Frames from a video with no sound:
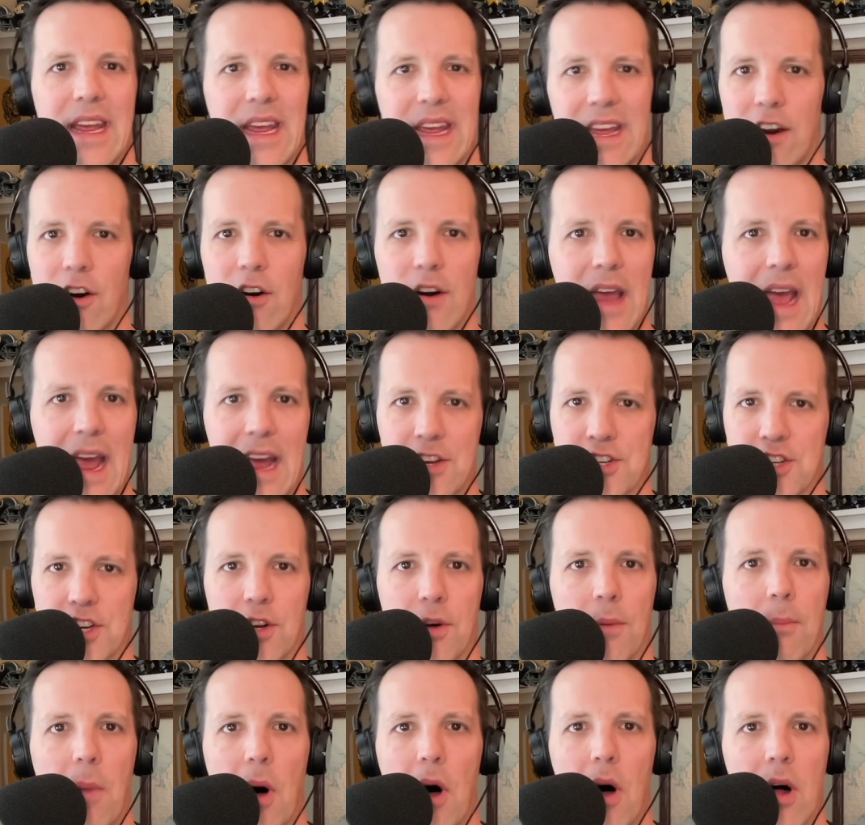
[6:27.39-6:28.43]

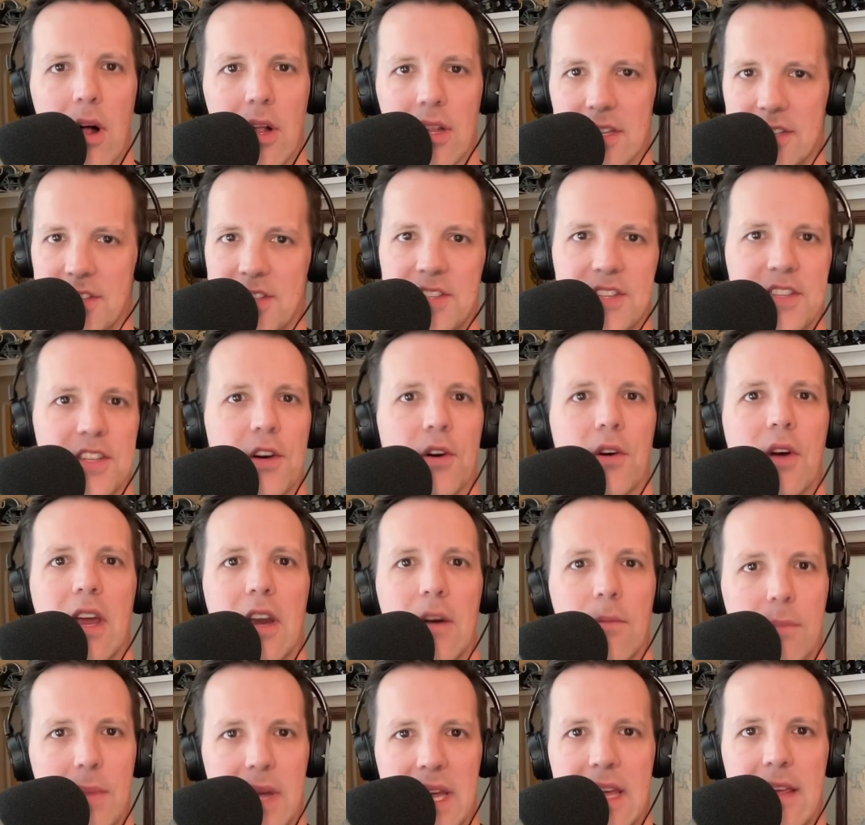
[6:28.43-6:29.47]
International ball is still going
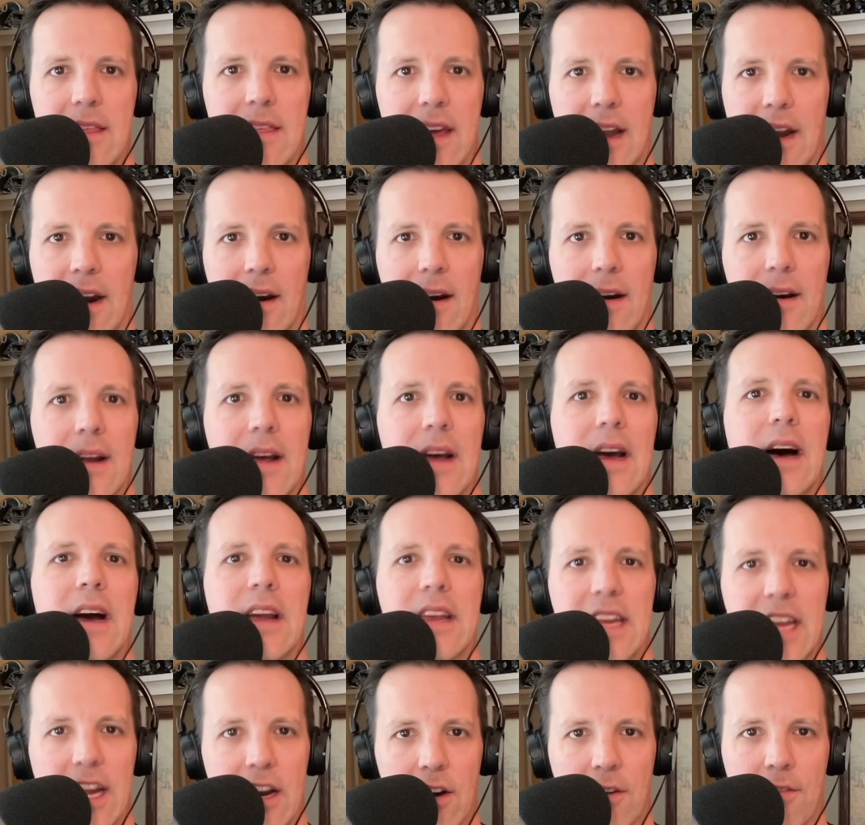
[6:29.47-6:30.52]
to be there a
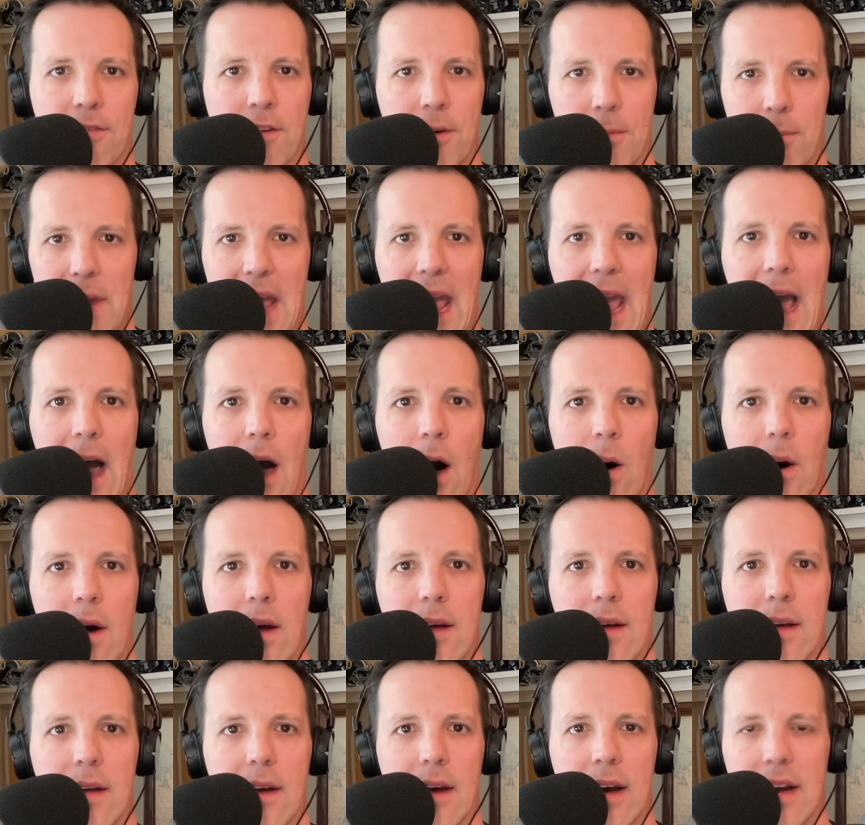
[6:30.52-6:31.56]
year from now,
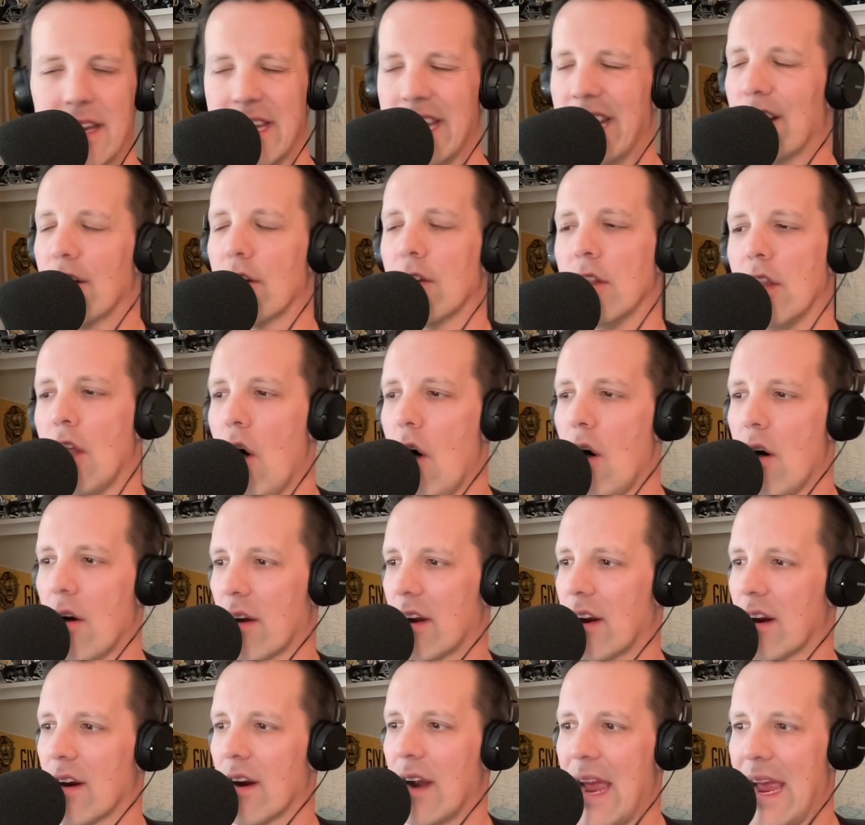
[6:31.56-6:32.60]
a year
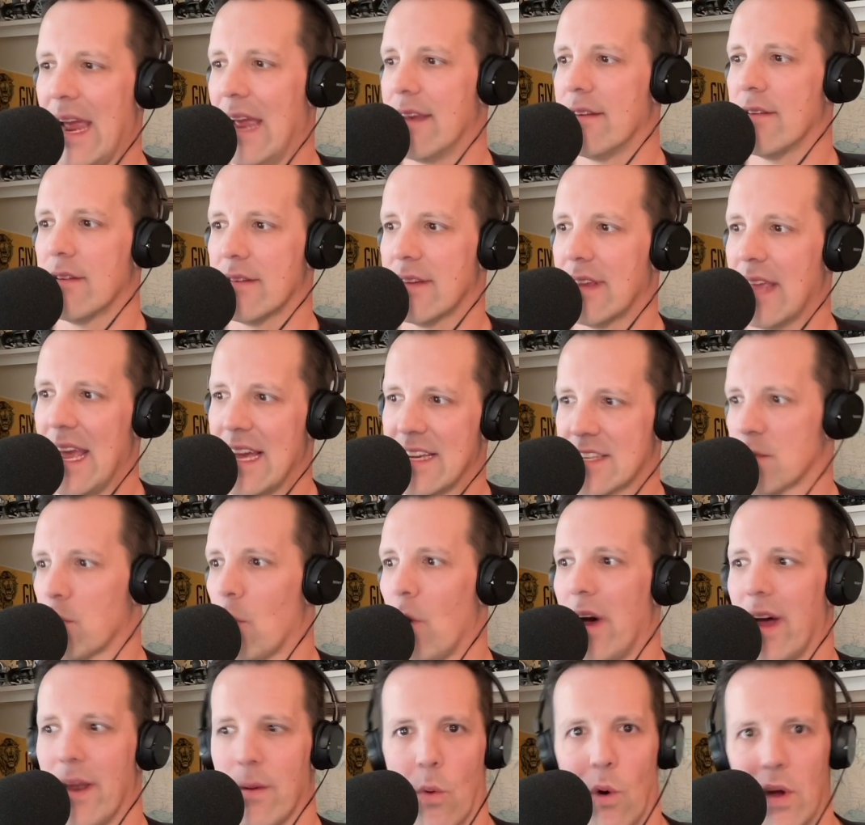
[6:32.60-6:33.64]
longer, and guess
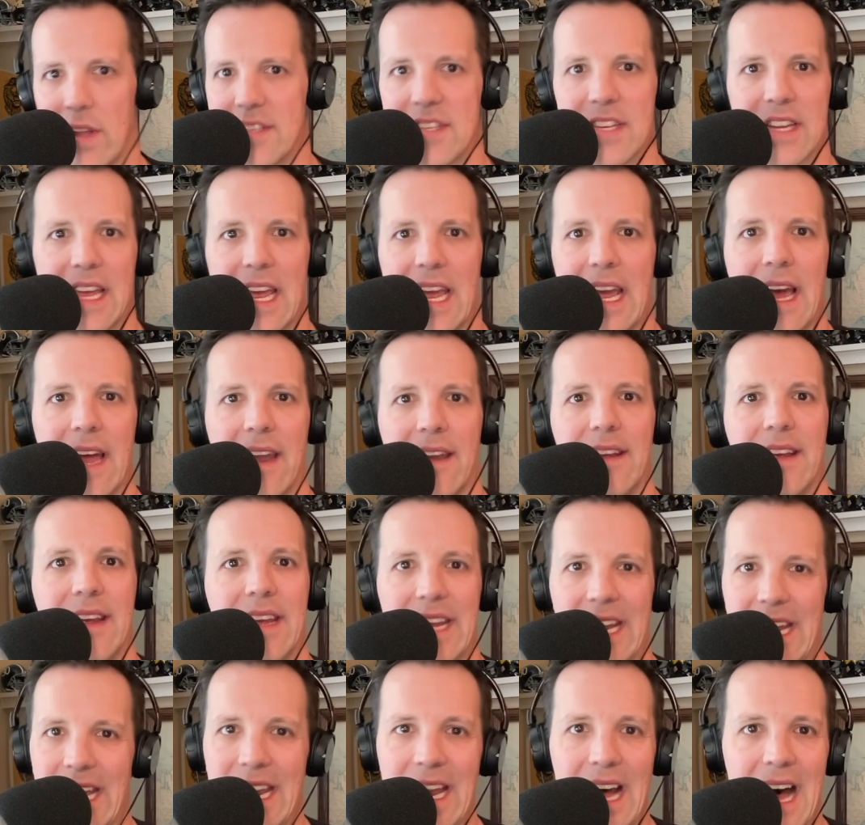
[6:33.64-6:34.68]
what? Once again,
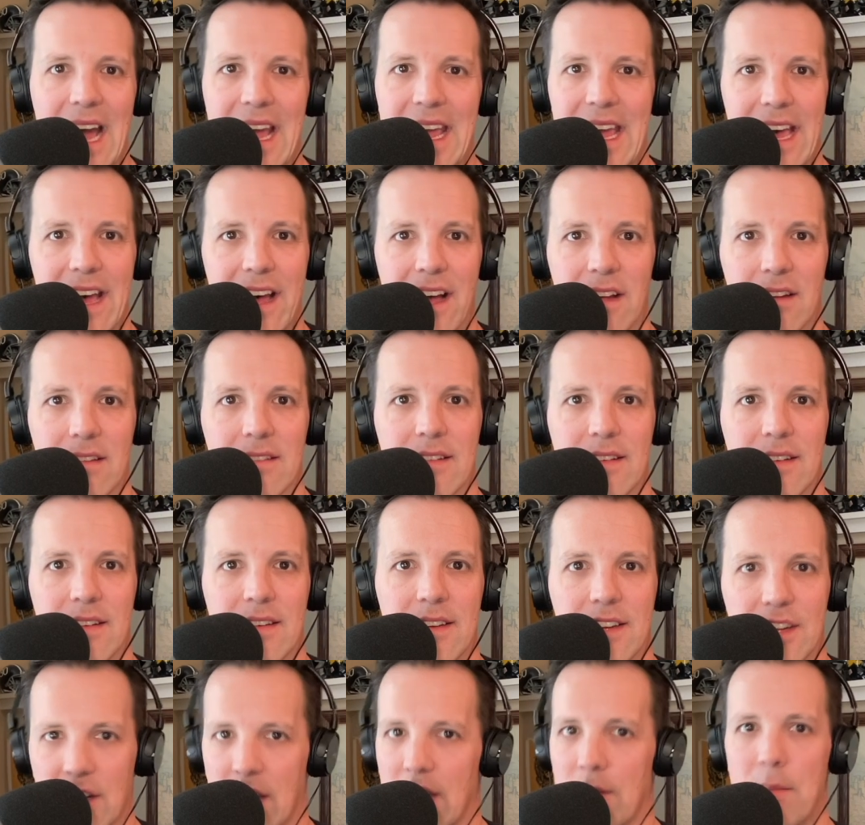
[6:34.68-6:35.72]
NIL,
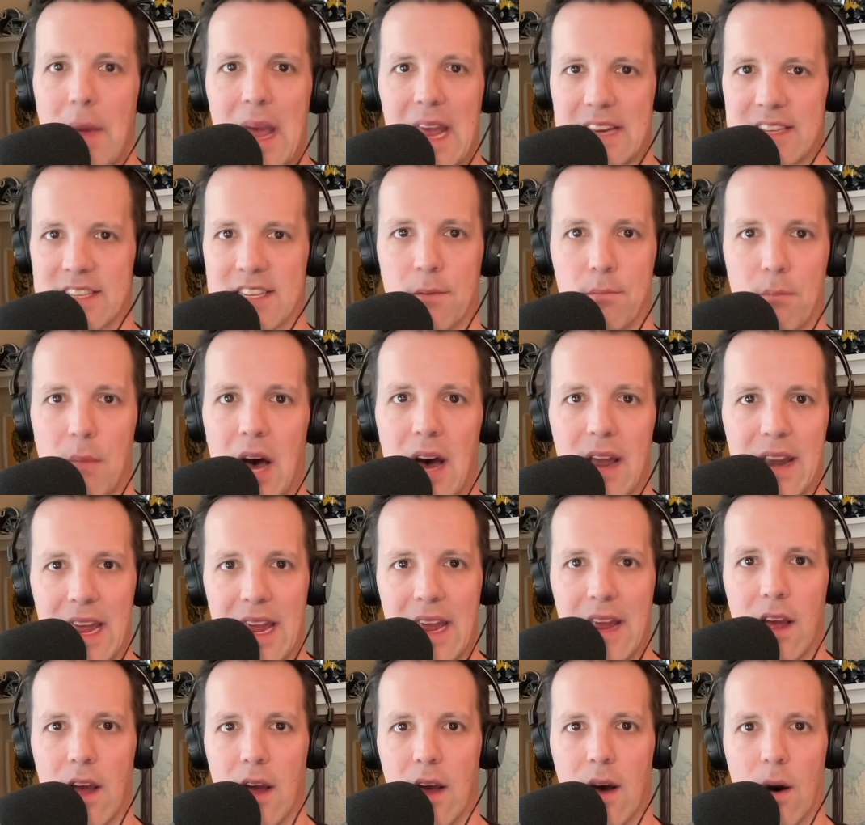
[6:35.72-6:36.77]
you can make some
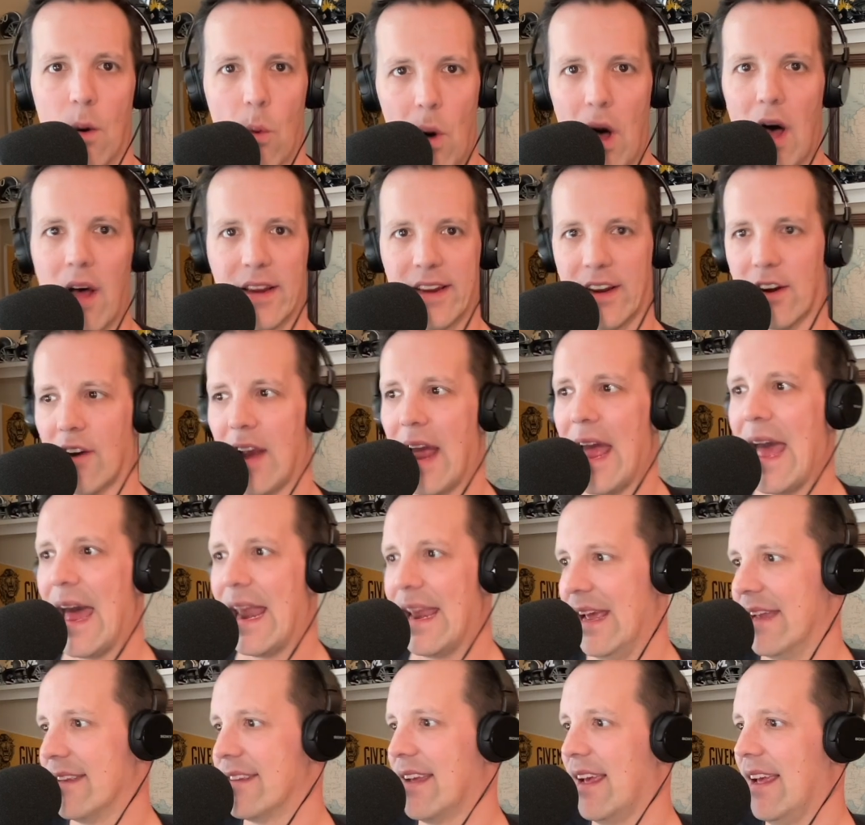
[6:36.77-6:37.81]
money while you're at
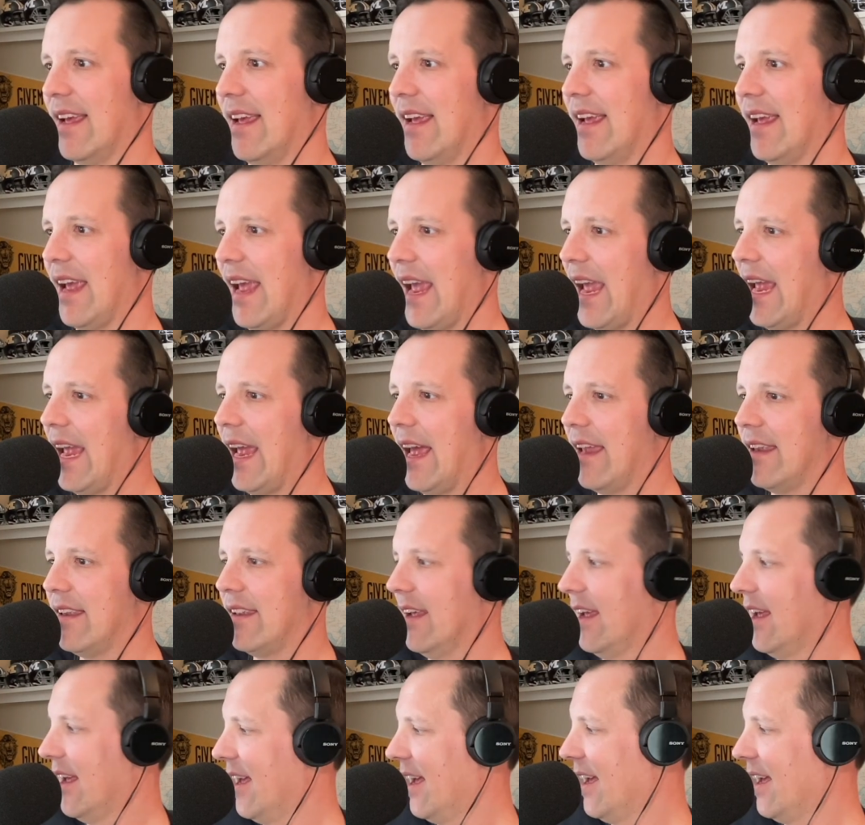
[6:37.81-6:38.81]
it. And